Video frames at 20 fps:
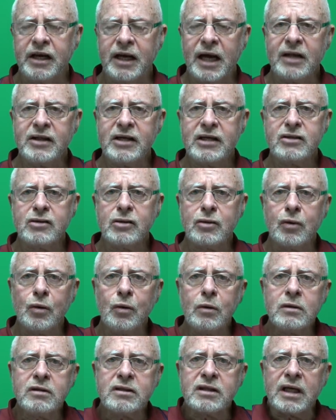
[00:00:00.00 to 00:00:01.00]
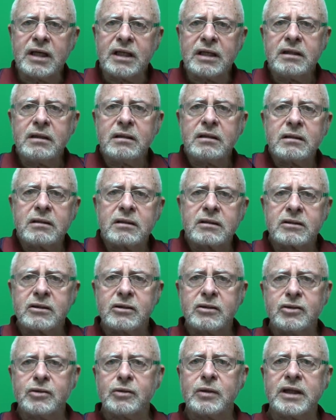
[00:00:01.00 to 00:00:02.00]
Now there's a call sign
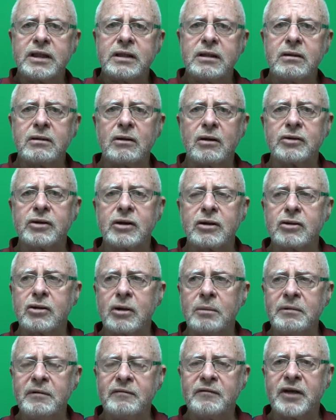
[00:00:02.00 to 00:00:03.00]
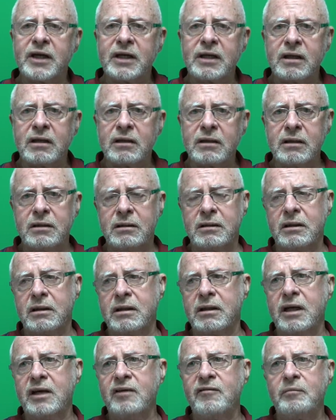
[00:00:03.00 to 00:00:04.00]
situated on the top of that hill,
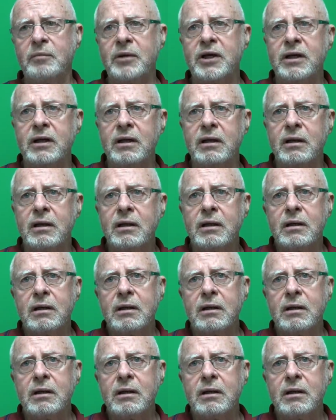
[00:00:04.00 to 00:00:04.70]
and they've been